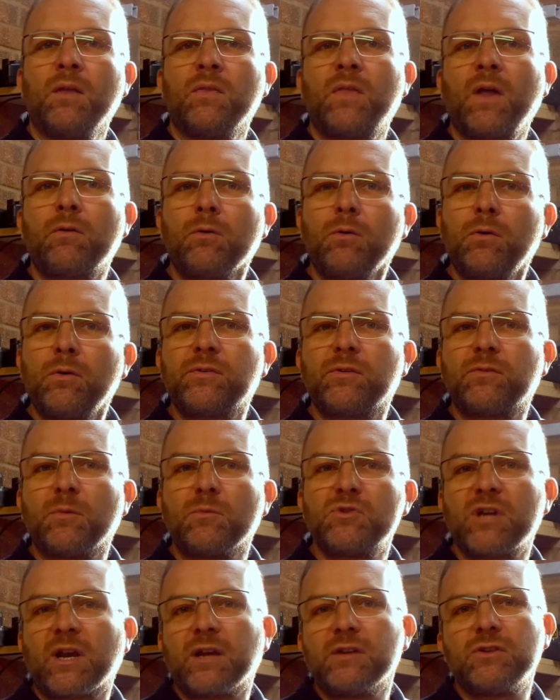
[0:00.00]
There are also
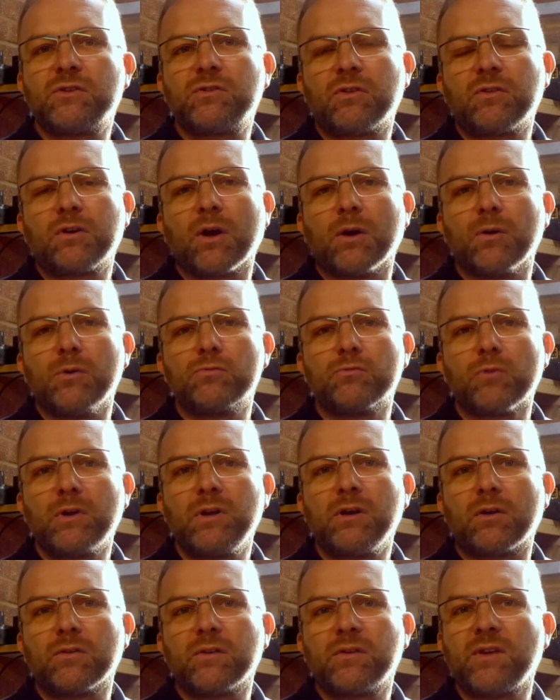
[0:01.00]
some changes to the code
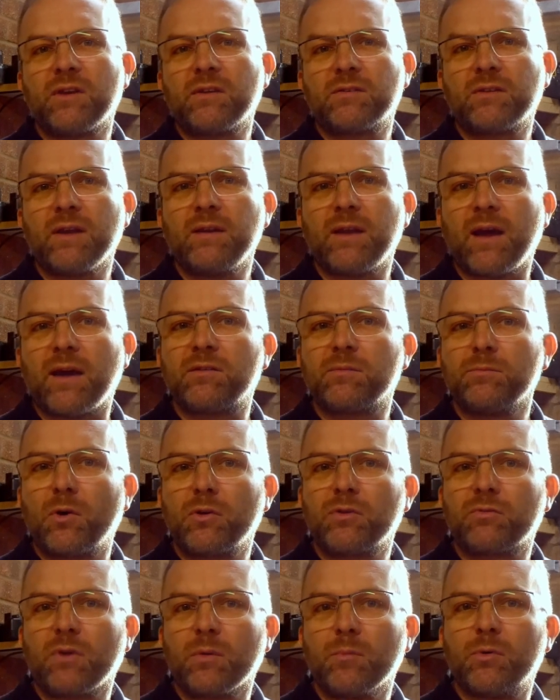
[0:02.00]
running on the 16S
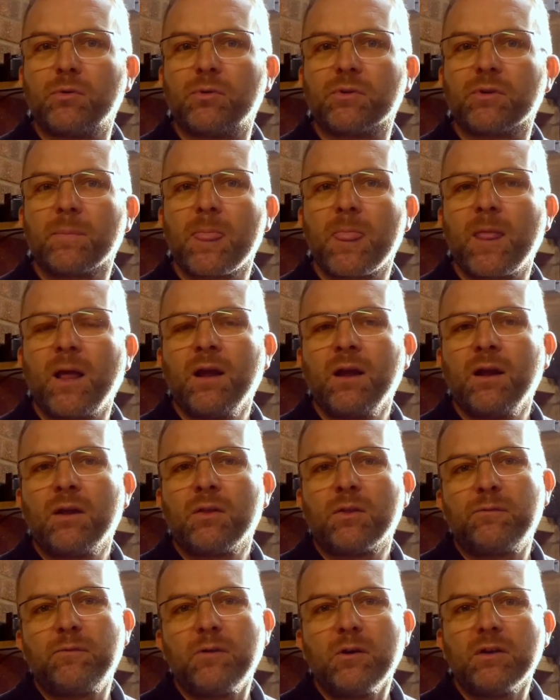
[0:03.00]
monitoring board.
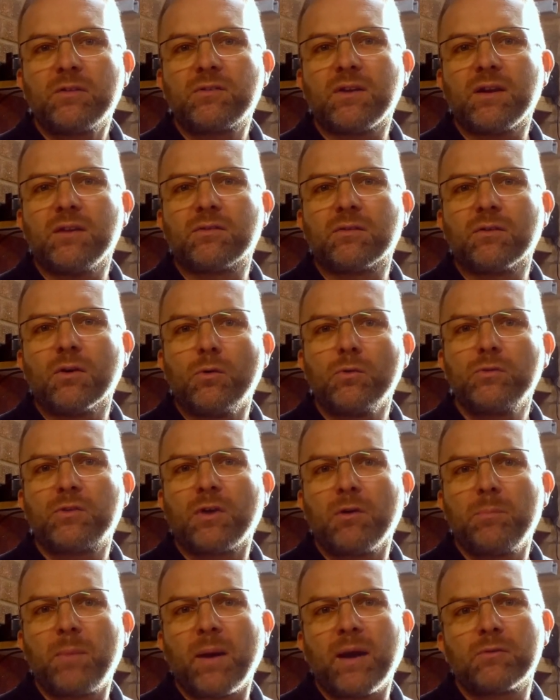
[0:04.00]
The first is an
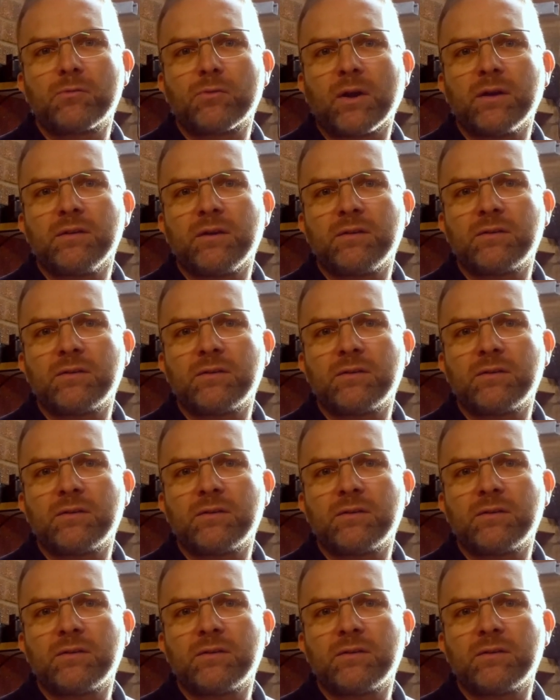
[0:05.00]
auto baud rate